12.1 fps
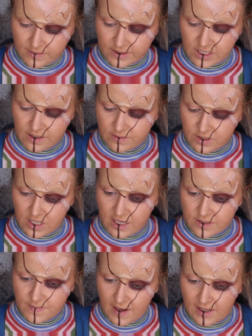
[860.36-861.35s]
to my James
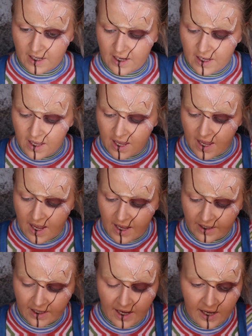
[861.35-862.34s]
Charles palette
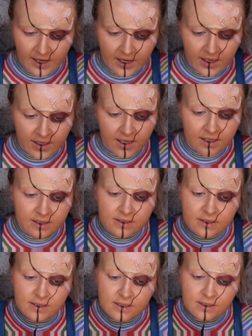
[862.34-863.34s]
and getting a kind of
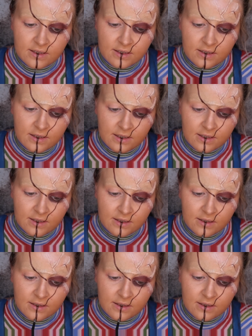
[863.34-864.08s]
skin colour